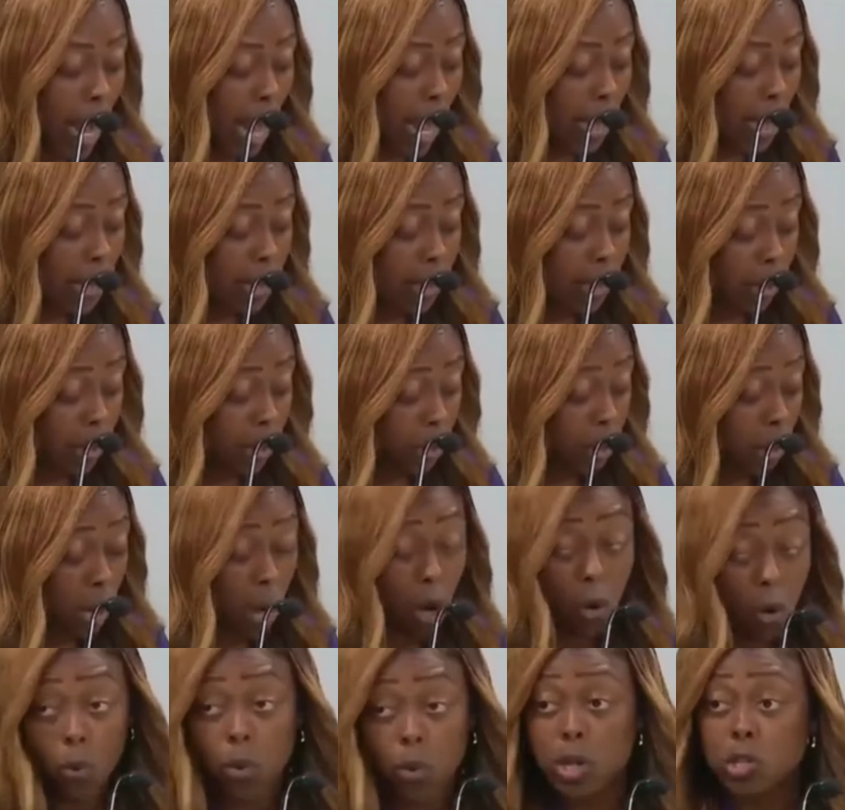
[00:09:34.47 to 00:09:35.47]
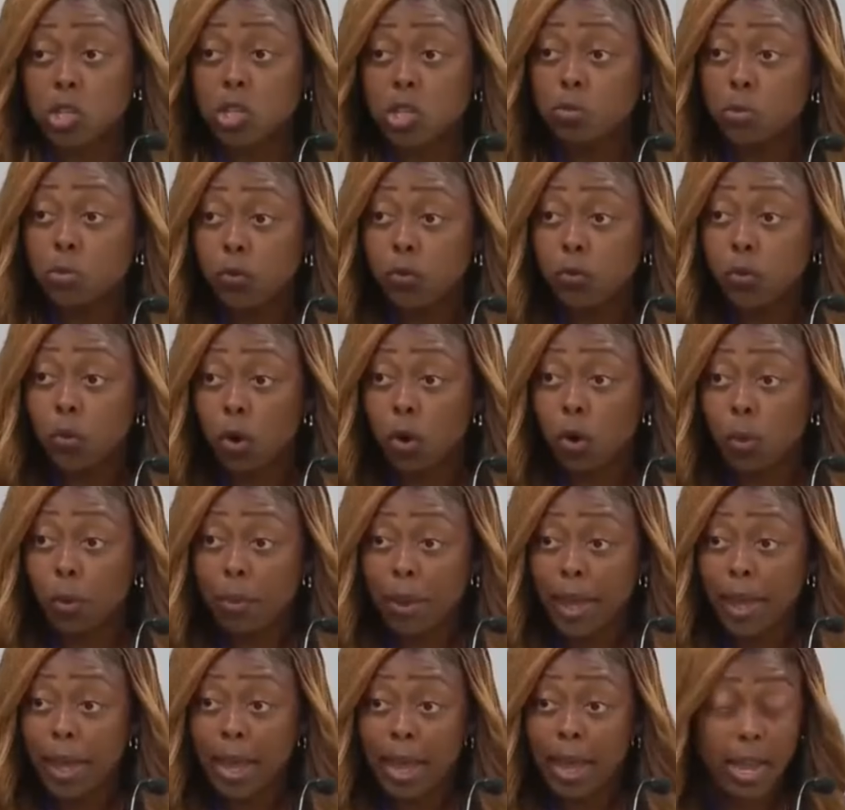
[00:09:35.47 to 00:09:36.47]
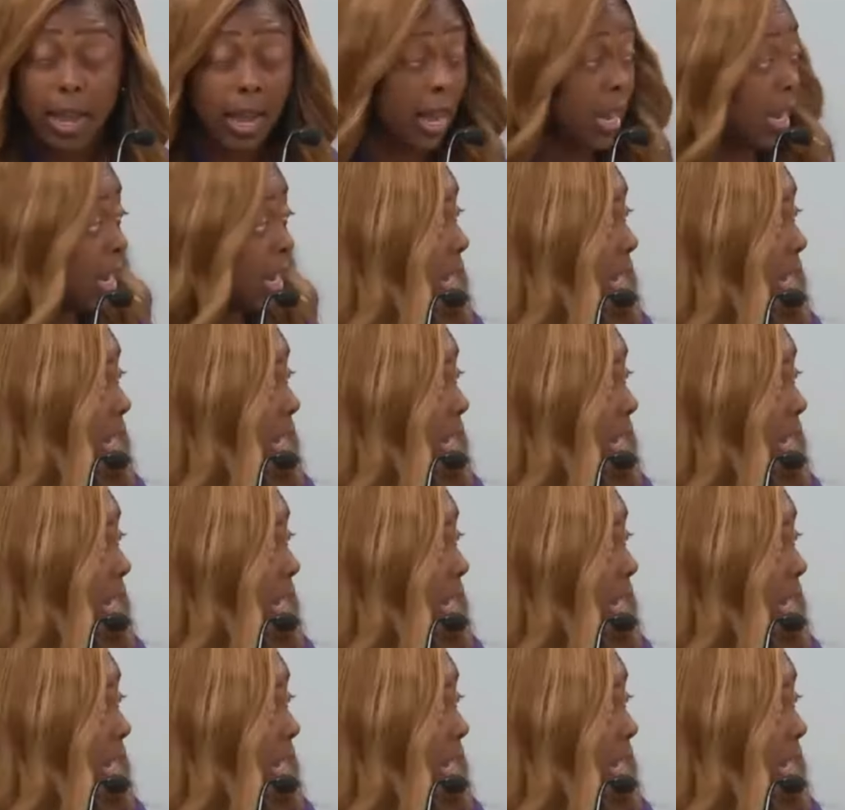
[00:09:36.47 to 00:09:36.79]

Let's be real. Being a black woman